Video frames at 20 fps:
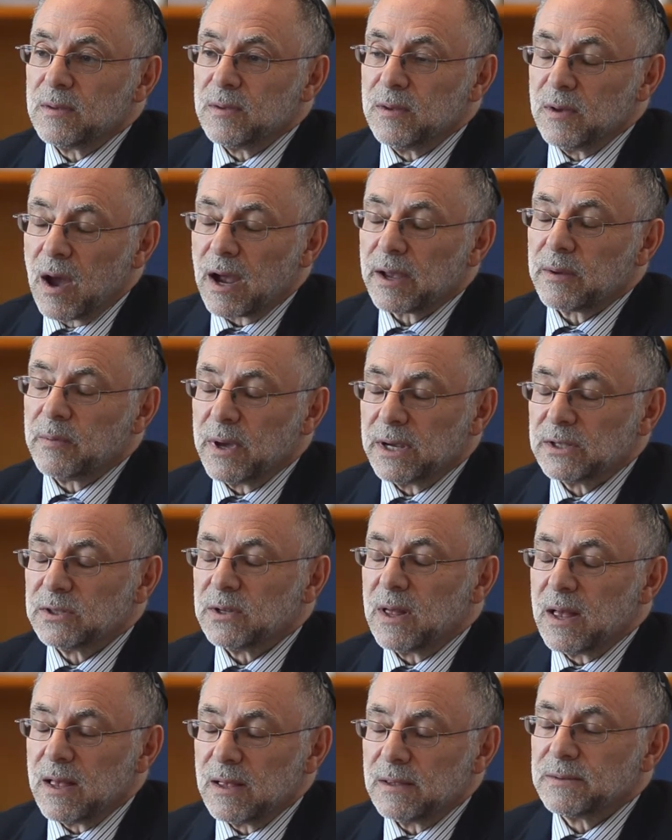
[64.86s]
the
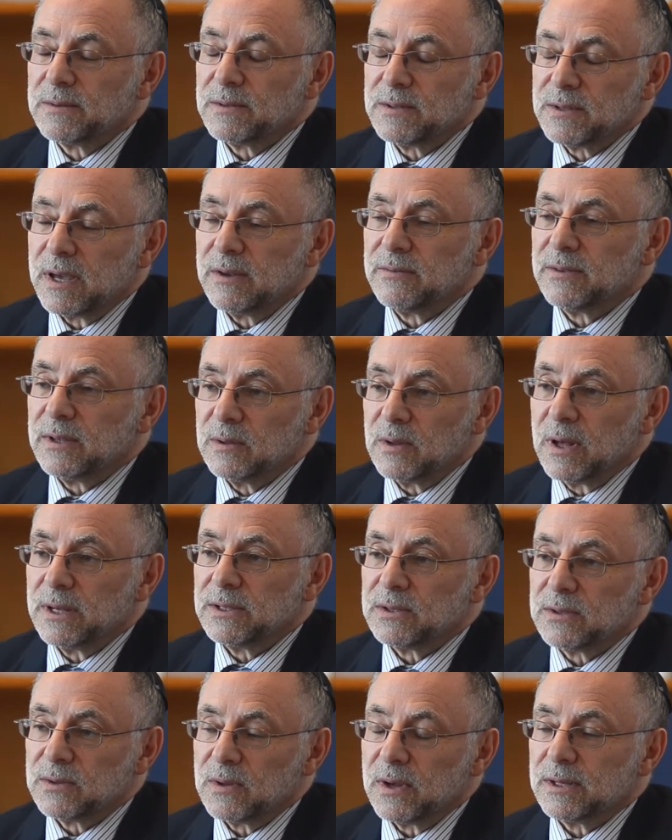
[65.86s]
occupational health and safety
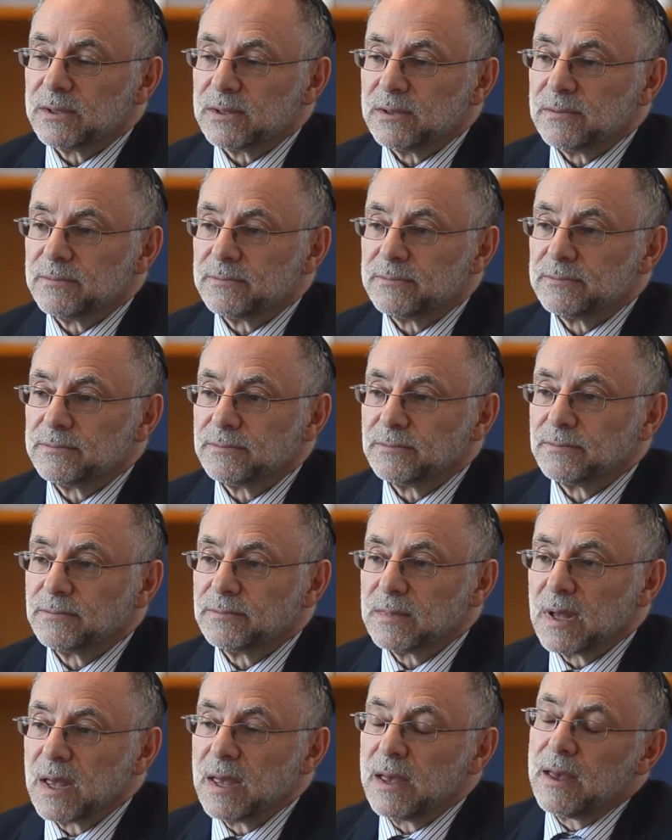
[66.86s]
legislation.
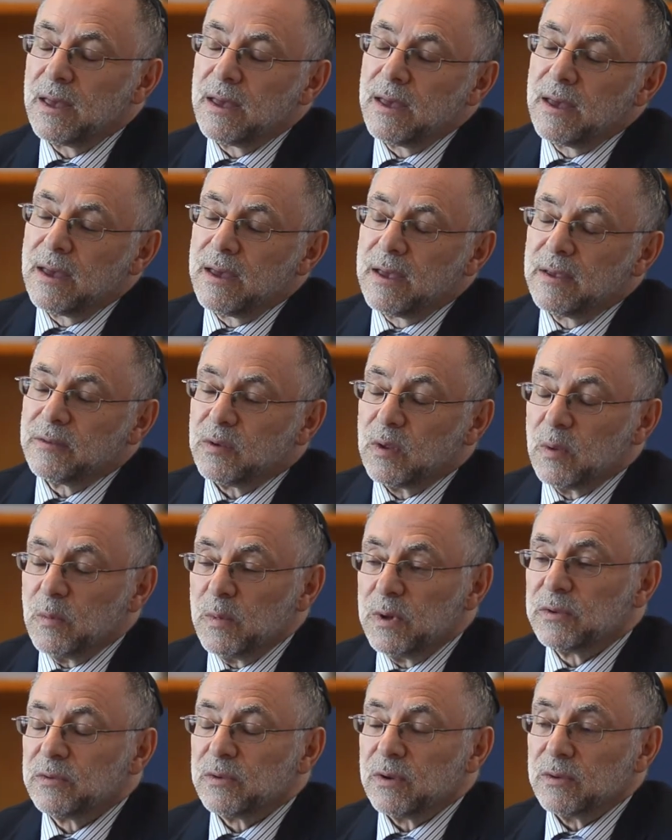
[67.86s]
So the
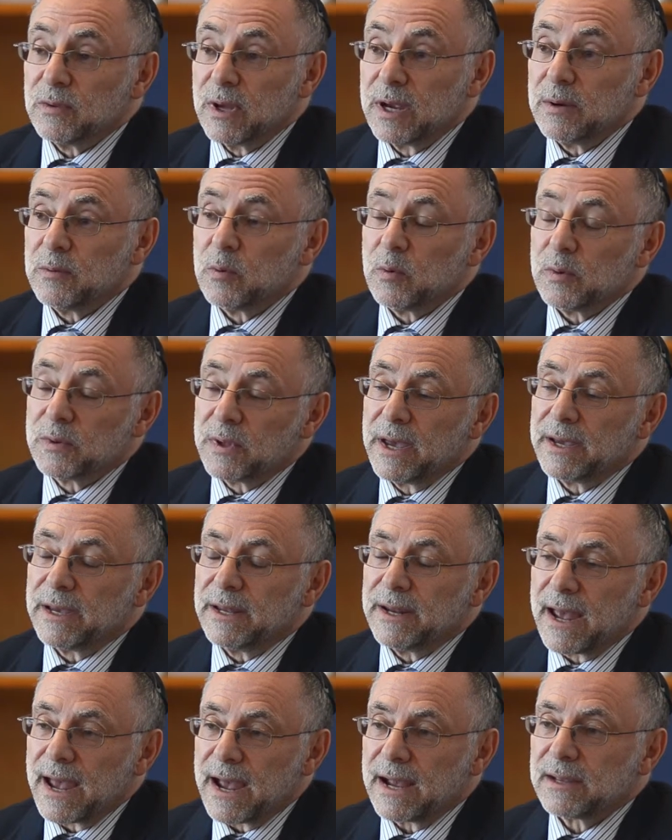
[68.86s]
Ministry of Labor will
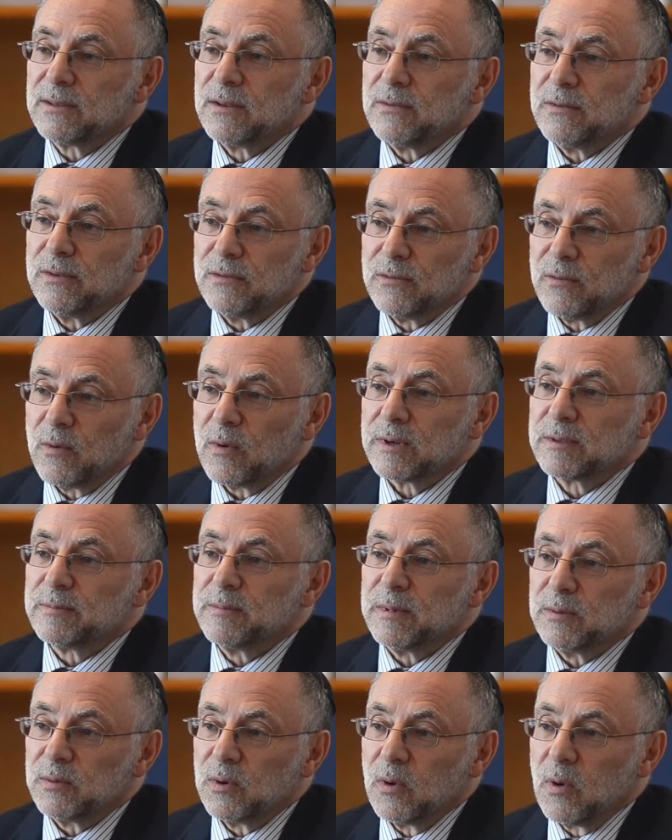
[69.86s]
take an active
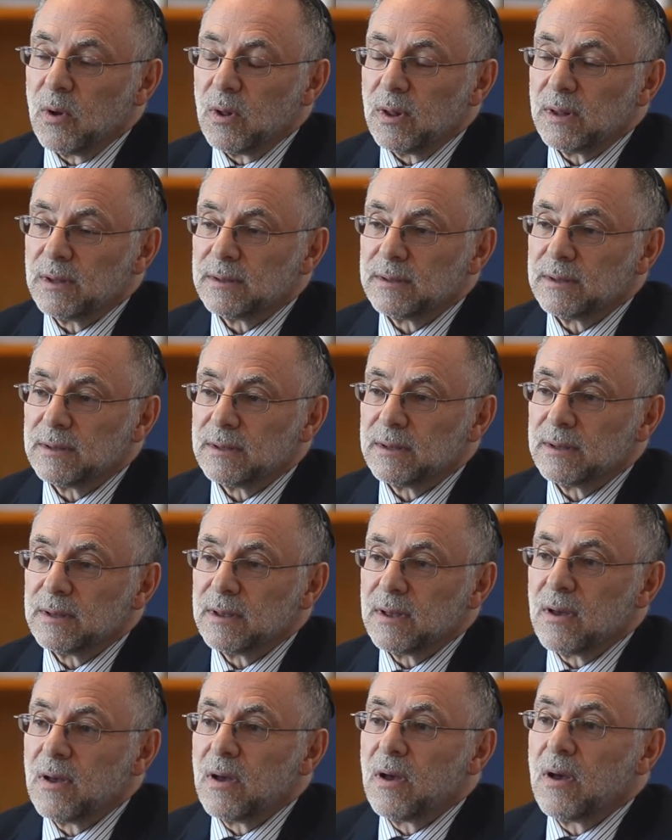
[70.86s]
enforcement role
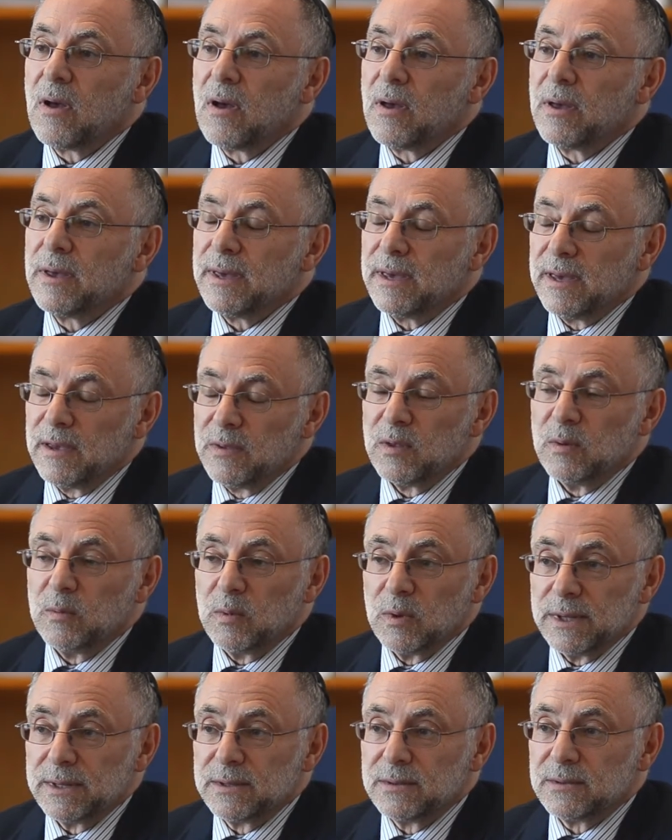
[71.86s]
in the
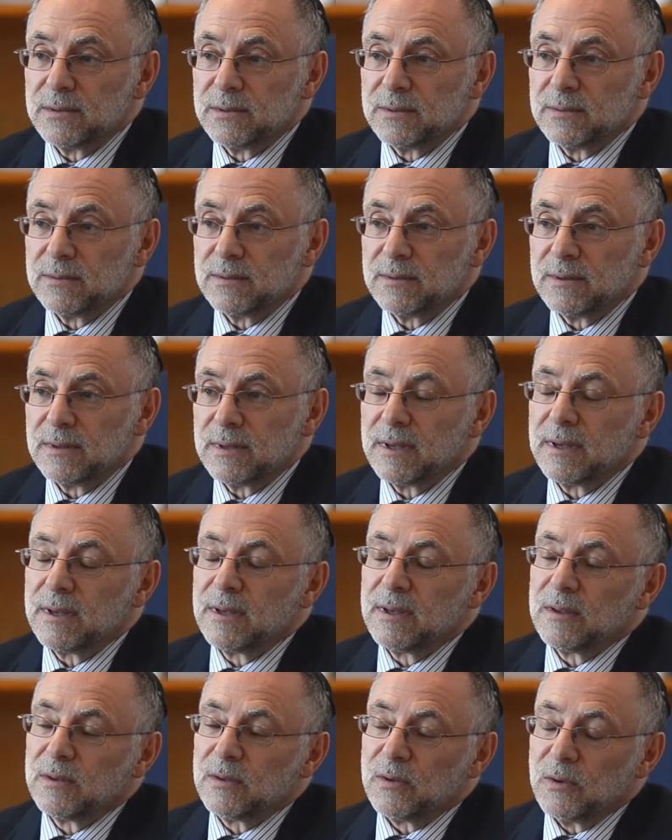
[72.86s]
blitz
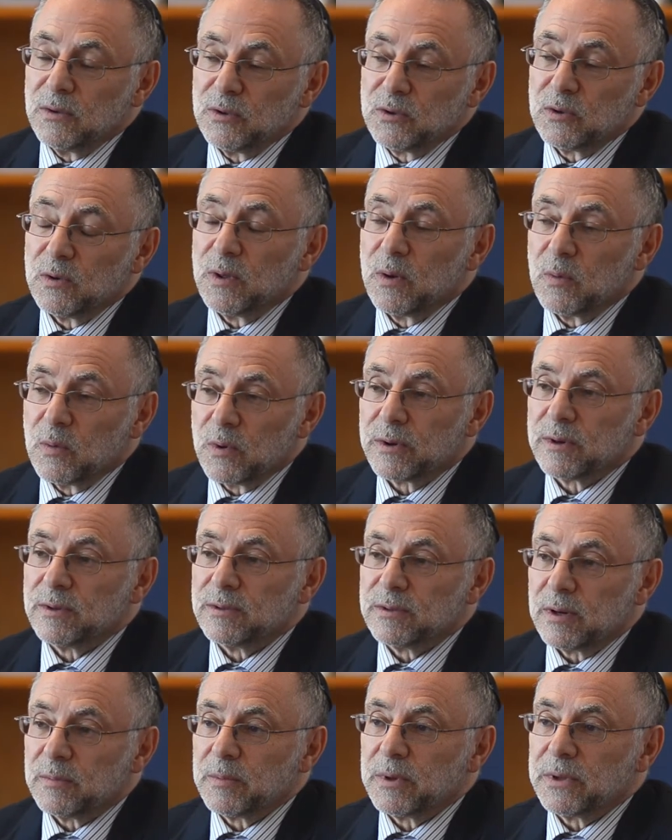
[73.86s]
to ensure that
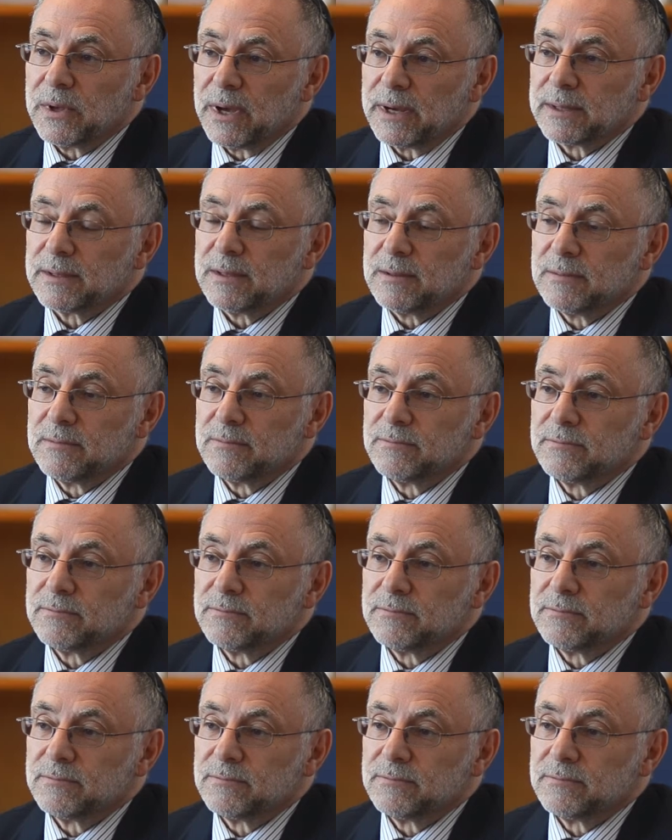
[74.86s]
workers are protected.